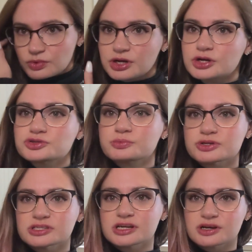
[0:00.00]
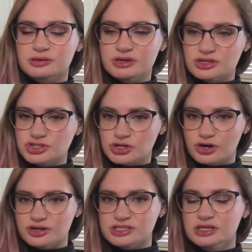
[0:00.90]
100% going to be a
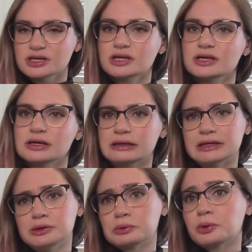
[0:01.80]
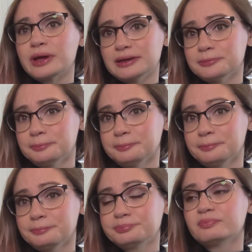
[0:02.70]
start. I don't know when.
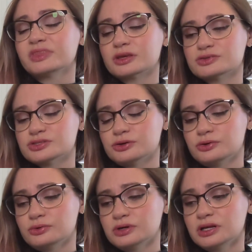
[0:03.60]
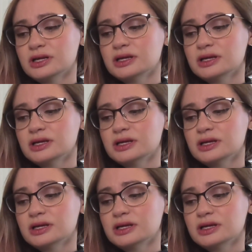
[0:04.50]
So